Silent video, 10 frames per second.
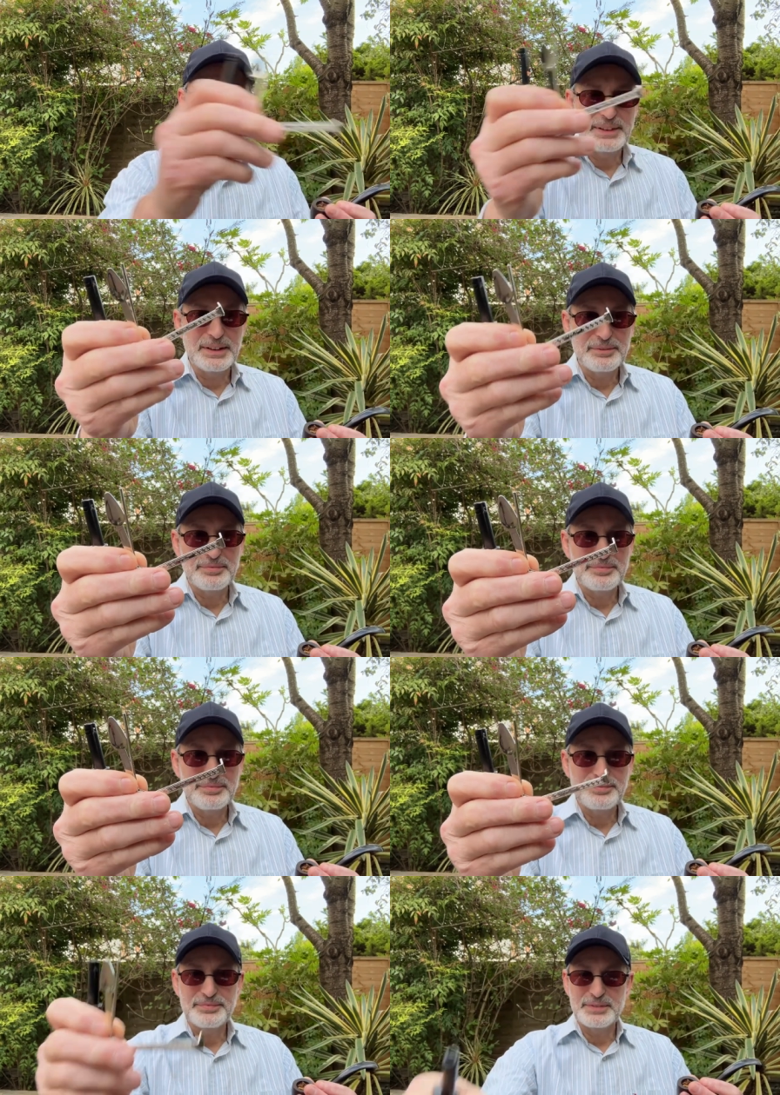yeah,
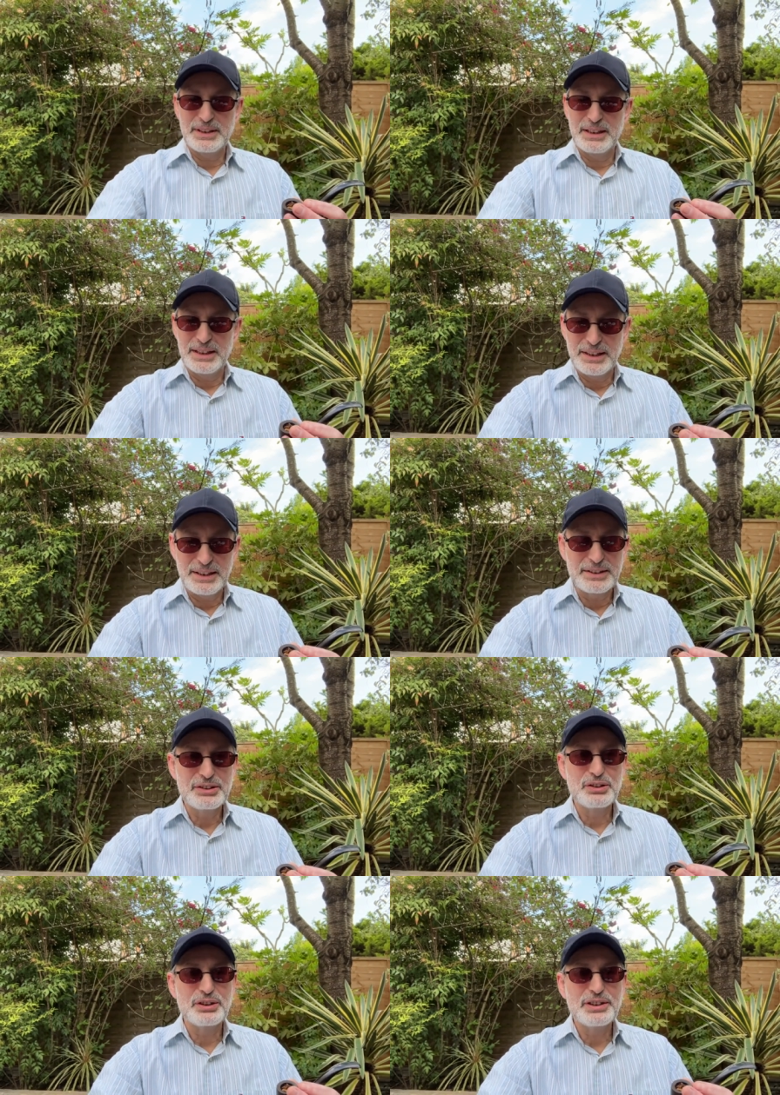and
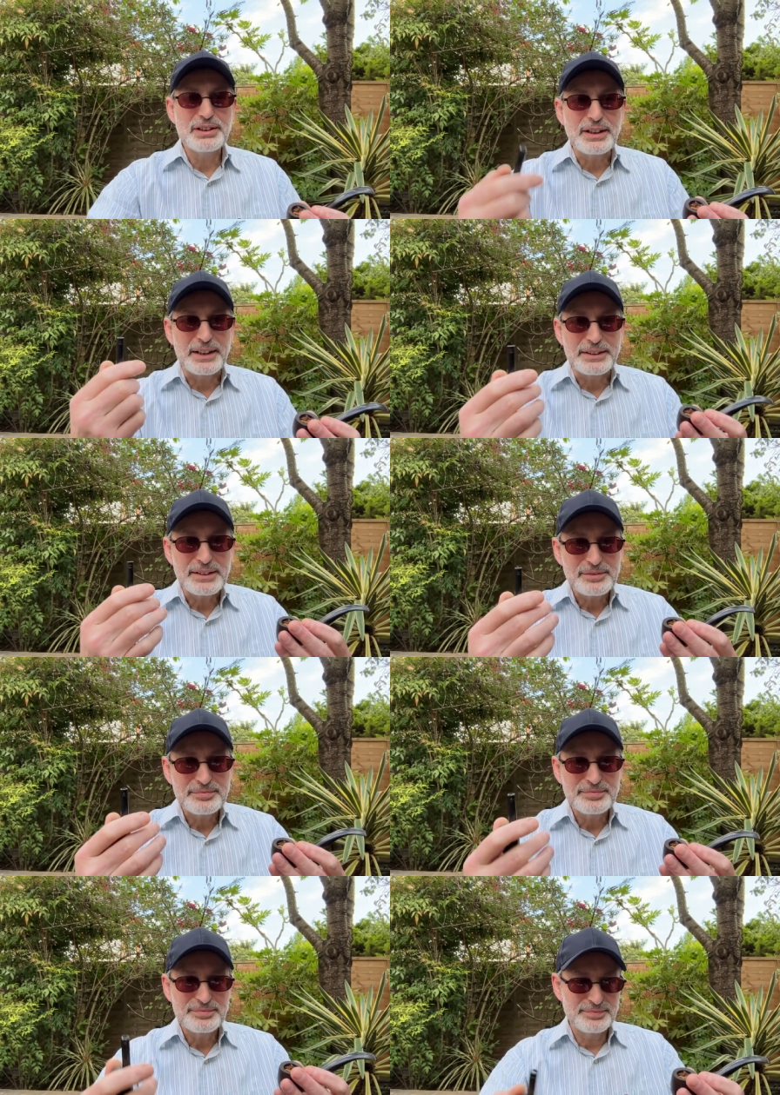you need your lighter,
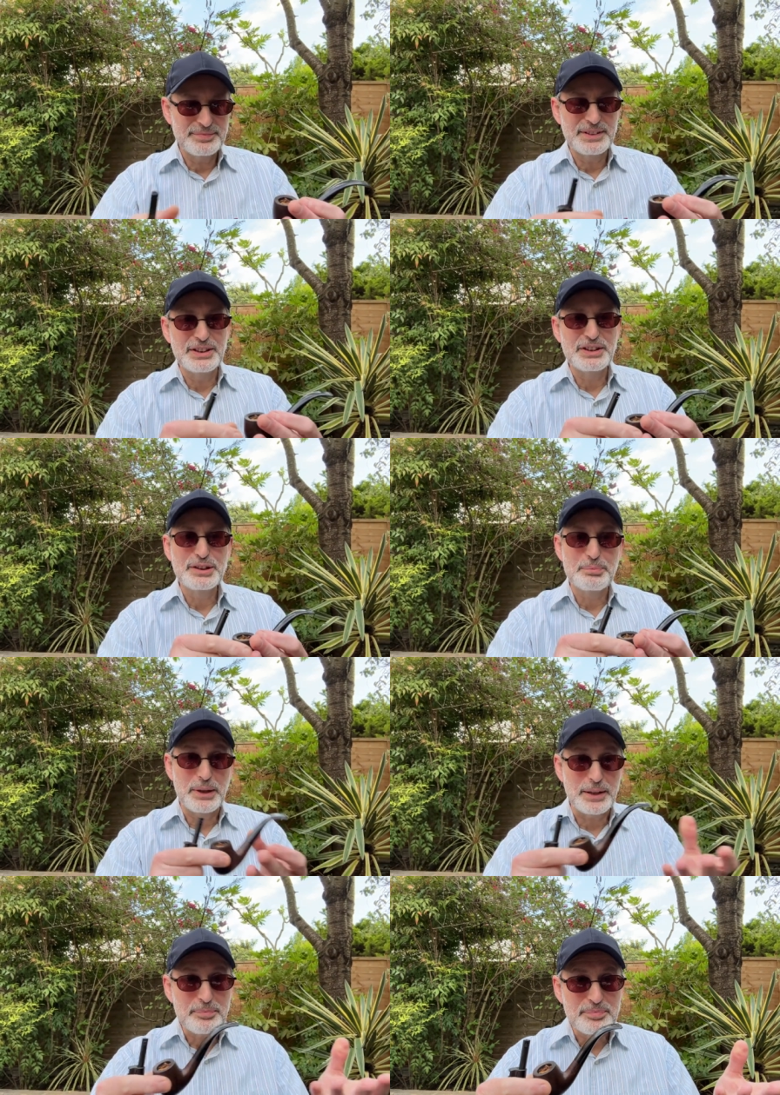you need your
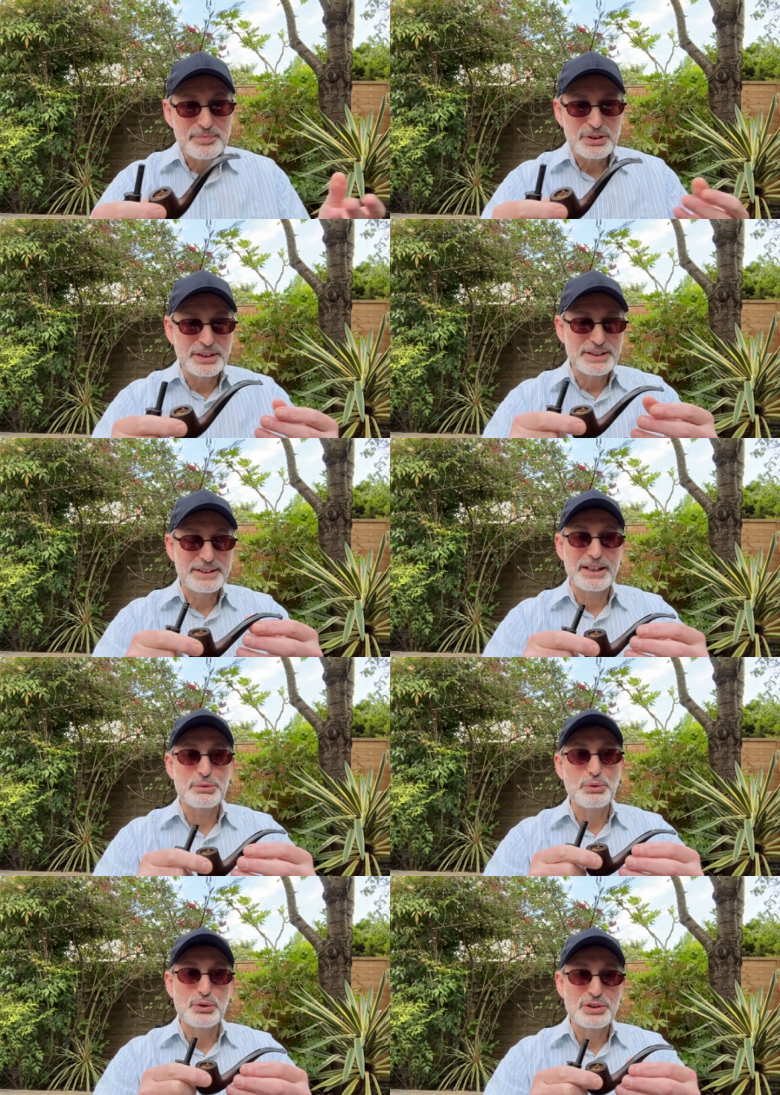pipe. So in this case,
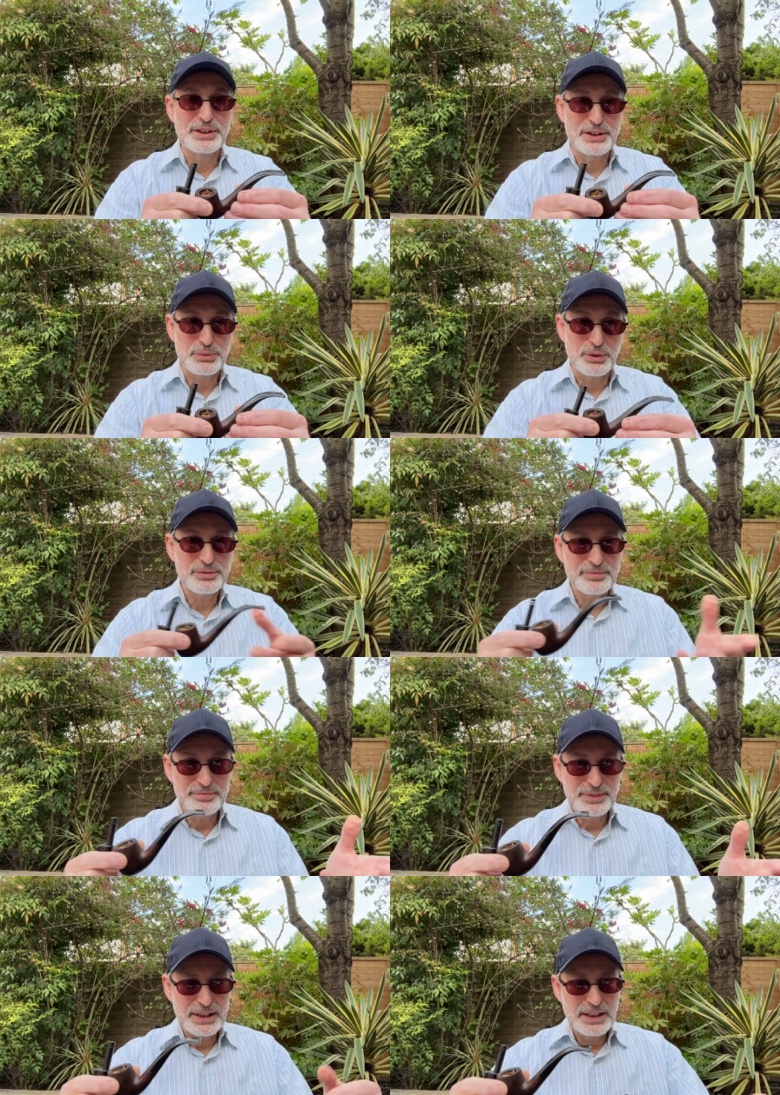we're using this one,
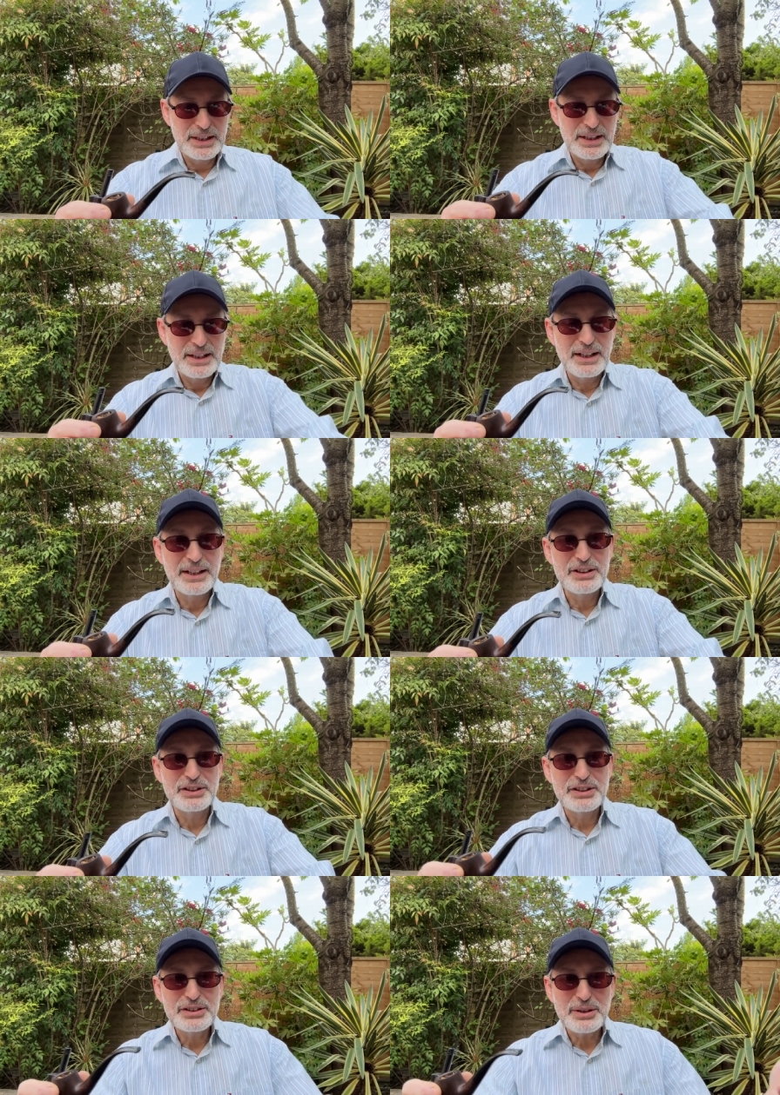and you
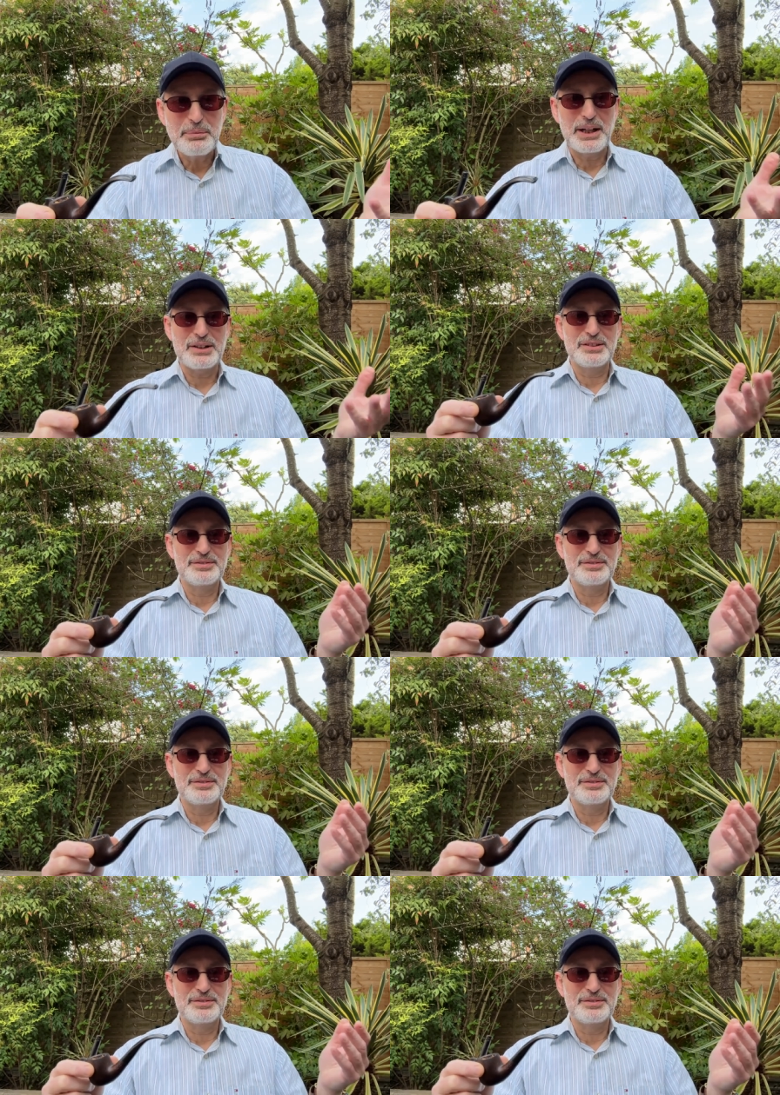need your tobacco.